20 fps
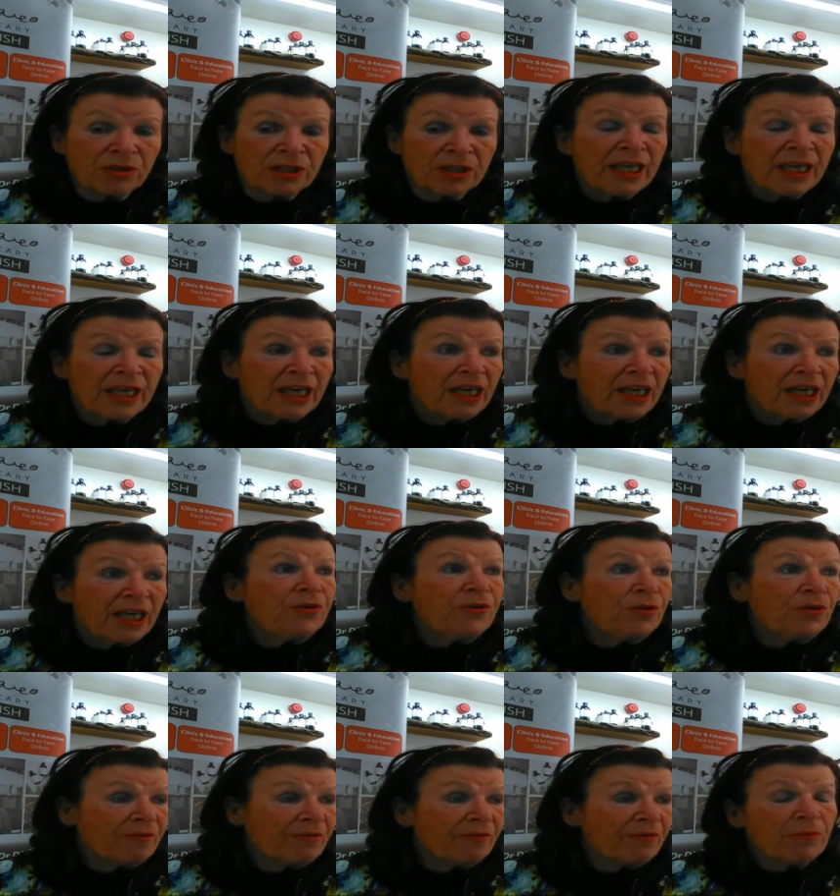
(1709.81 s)
If you have
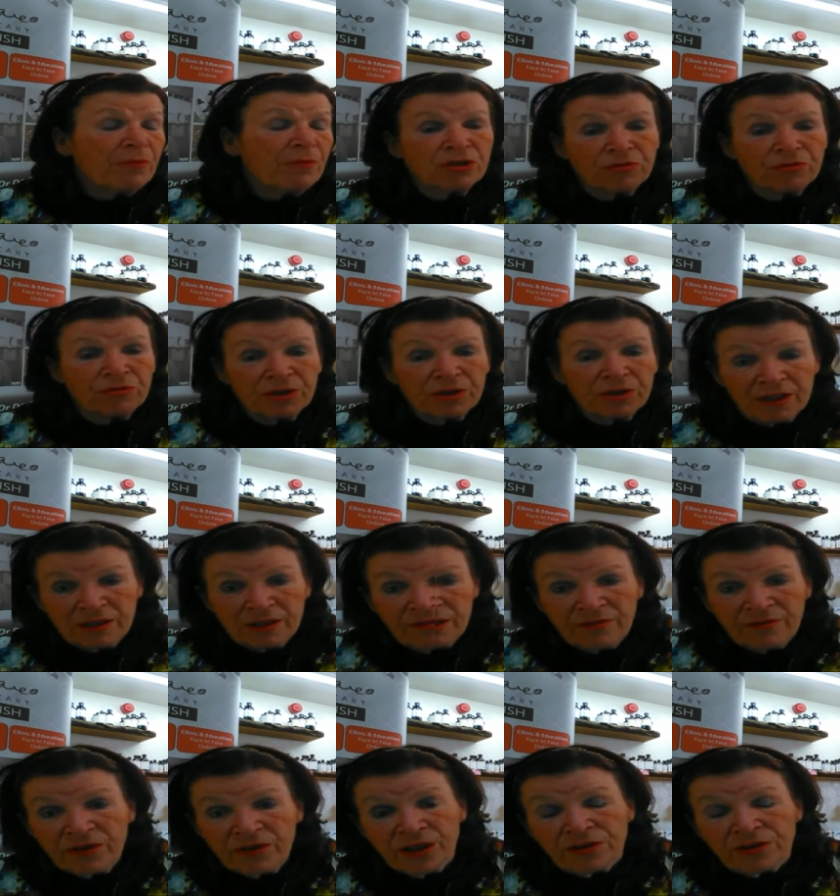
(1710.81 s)
moderate to
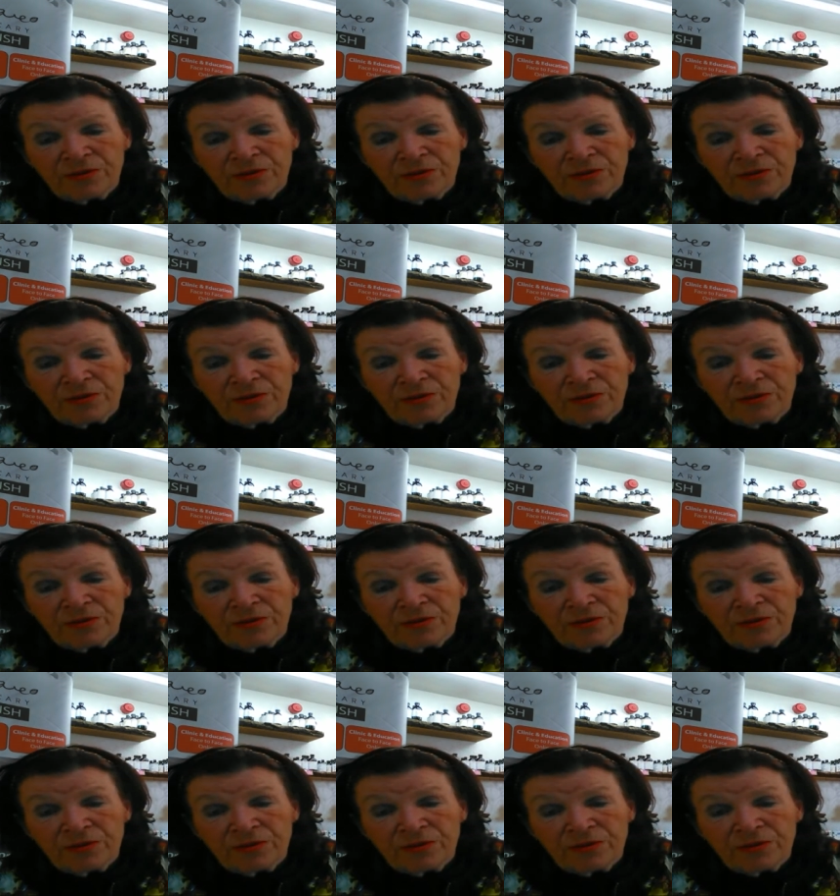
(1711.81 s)
severe